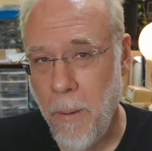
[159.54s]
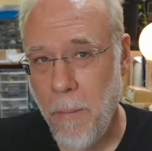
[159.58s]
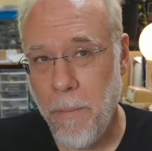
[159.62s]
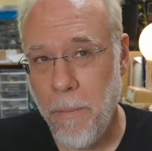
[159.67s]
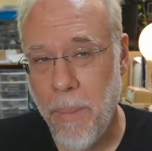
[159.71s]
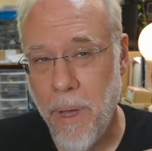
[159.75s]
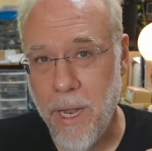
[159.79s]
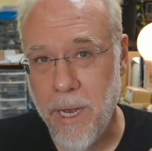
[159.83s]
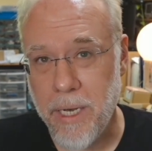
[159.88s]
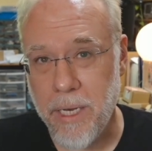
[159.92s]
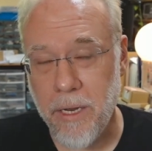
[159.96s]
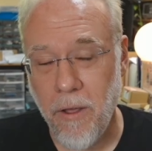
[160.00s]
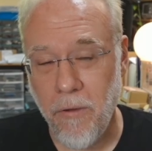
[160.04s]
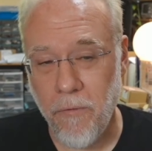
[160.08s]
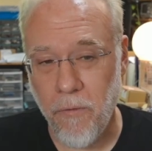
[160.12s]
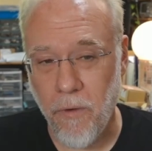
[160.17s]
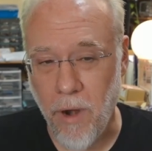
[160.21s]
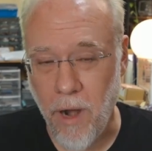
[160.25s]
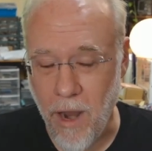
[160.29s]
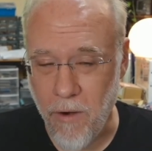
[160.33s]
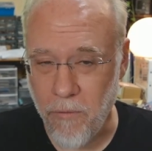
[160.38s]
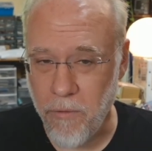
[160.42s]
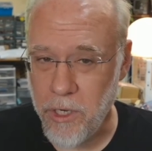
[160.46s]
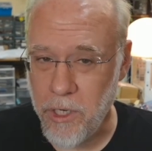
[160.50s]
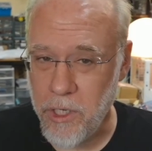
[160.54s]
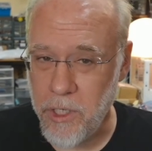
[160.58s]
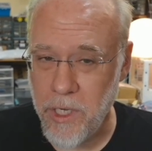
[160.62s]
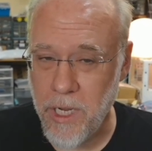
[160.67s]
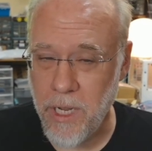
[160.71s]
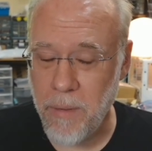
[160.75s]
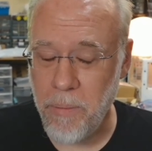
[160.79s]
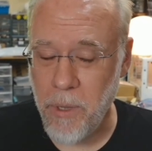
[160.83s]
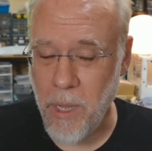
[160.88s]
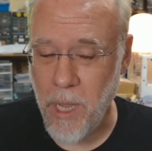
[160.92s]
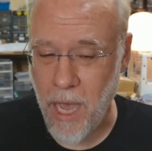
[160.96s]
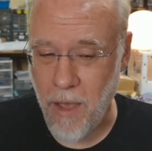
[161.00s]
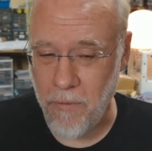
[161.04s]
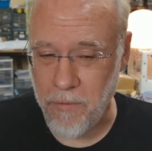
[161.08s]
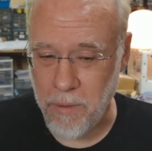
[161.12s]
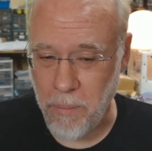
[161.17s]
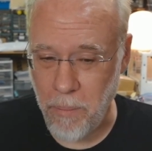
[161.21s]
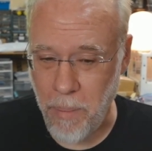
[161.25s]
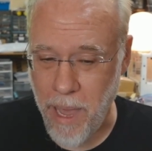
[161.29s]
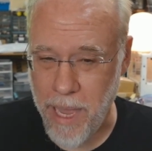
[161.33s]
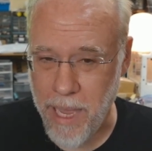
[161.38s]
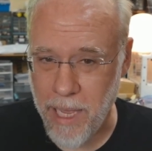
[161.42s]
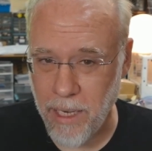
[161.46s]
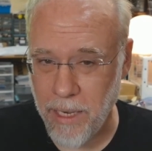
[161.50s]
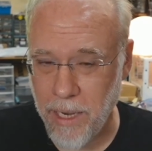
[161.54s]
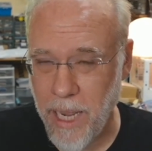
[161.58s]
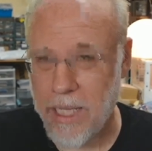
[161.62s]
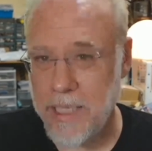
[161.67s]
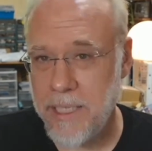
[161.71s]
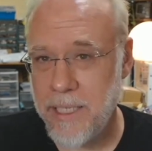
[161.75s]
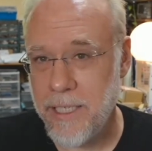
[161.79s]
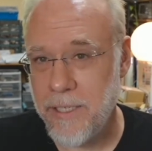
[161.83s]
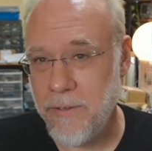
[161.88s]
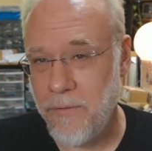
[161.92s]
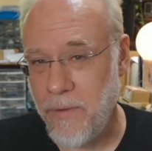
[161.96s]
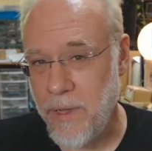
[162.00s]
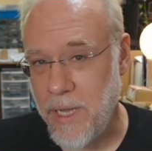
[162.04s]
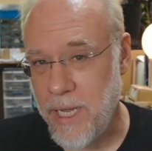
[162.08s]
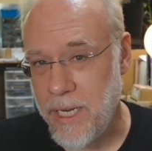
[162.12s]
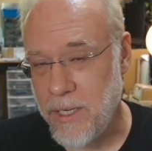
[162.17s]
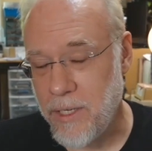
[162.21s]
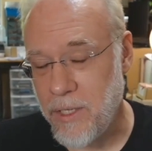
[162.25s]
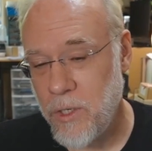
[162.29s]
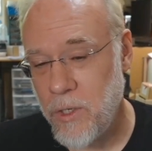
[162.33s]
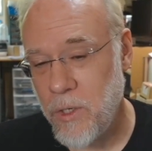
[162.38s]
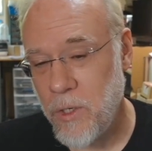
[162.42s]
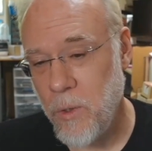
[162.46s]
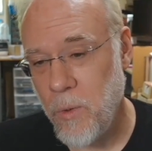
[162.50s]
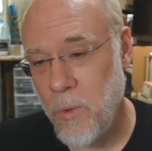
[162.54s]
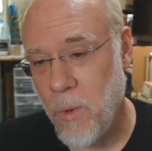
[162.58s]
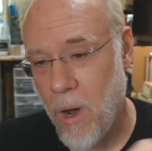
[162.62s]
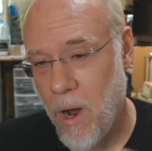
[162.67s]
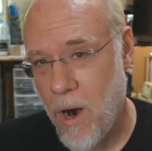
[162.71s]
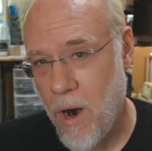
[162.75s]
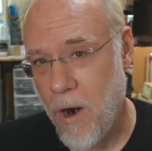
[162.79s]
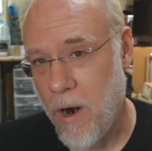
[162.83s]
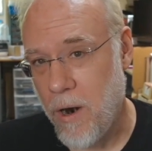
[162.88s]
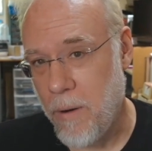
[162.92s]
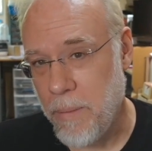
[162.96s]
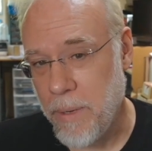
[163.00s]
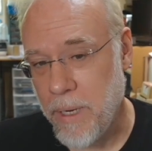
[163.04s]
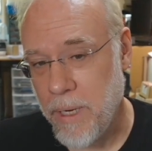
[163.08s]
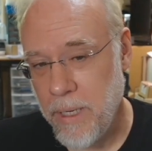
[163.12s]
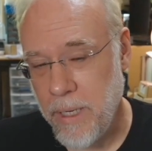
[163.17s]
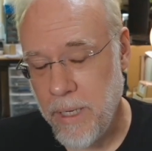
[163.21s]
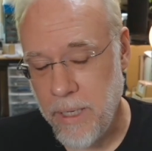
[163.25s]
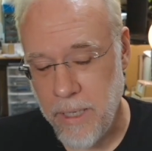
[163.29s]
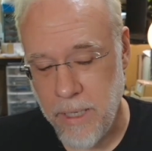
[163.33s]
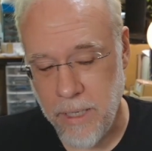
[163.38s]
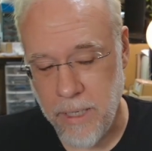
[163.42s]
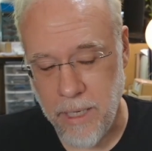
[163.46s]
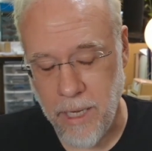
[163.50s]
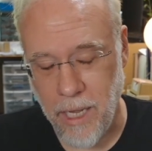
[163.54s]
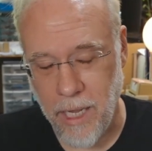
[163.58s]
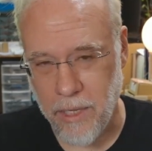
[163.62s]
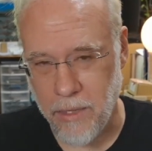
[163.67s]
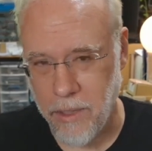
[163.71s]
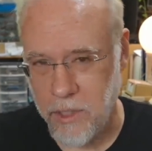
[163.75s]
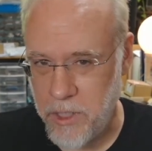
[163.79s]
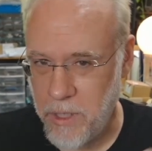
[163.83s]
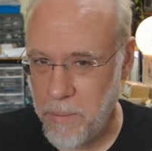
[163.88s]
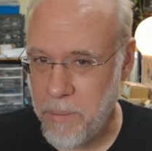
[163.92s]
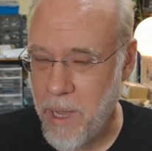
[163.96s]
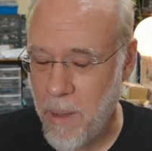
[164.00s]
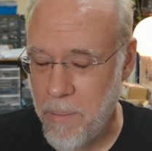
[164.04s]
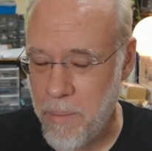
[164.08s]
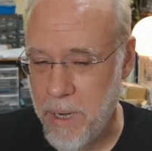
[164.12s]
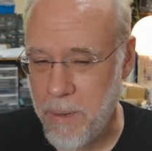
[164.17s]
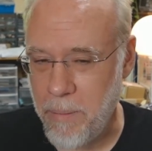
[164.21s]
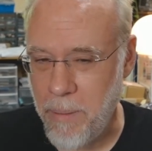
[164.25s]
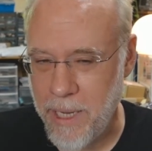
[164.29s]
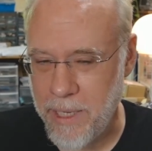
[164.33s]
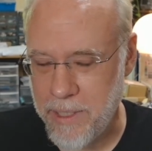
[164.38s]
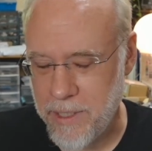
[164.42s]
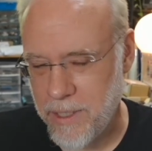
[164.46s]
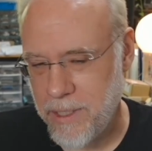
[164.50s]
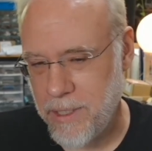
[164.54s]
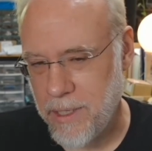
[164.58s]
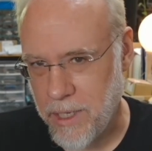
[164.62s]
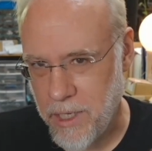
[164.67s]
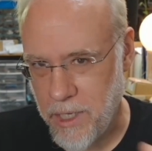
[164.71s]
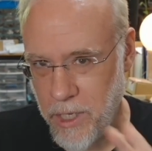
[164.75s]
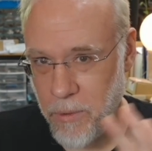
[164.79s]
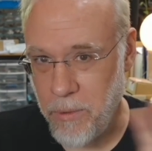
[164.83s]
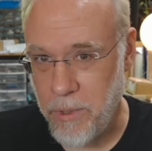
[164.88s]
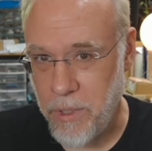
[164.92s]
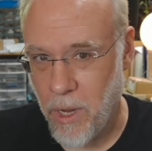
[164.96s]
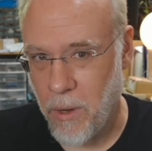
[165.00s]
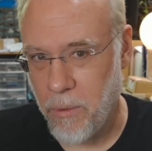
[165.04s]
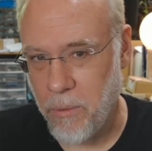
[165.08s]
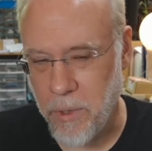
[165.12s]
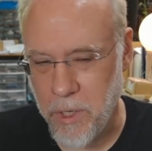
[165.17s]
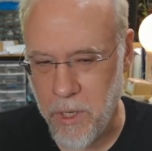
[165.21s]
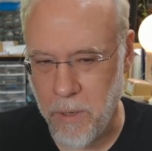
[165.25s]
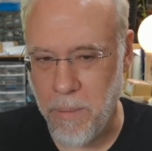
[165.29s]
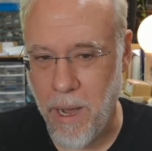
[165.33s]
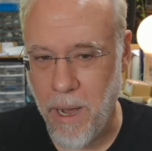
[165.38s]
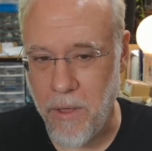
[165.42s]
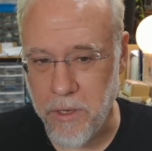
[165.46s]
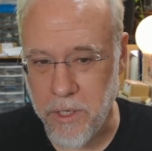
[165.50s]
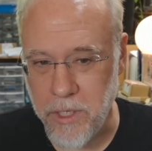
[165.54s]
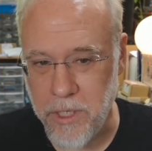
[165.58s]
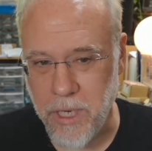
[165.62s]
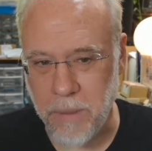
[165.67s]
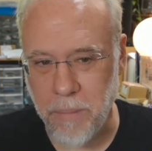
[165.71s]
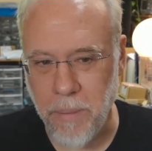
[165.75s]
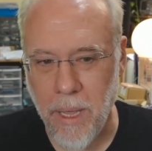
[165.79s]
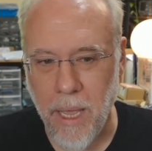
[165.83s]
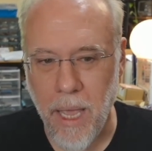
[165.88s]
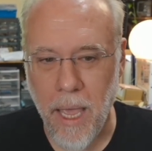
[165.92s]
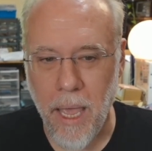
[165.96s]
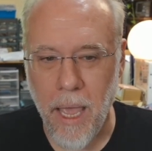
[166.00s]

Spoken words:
But for every chip, you have to pay a license fee to ARM. Like the chip company pays us, like you don't when you buy the chip.